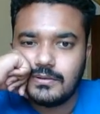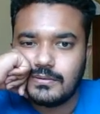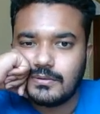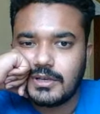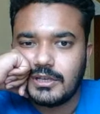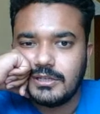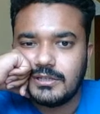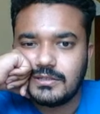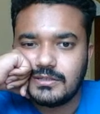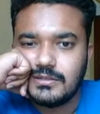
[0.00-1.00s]
Okay, he
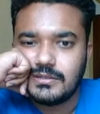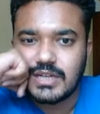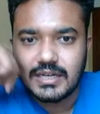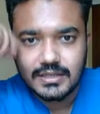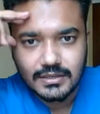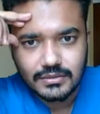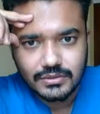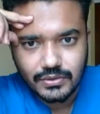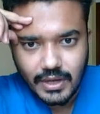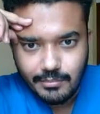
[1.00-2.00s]
doesn't. And
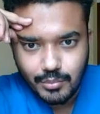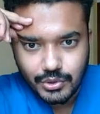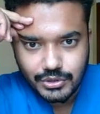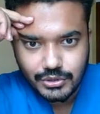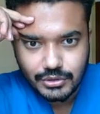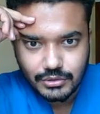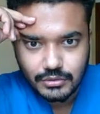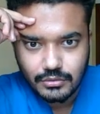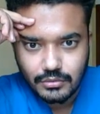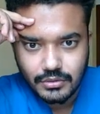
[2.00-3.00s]
should I push?
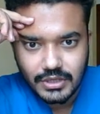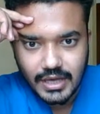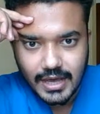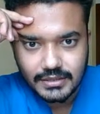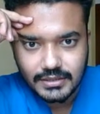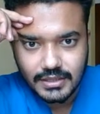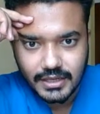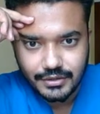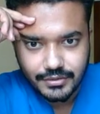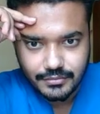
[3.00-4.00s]
No, he hangs a
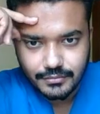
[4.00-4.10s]
knight.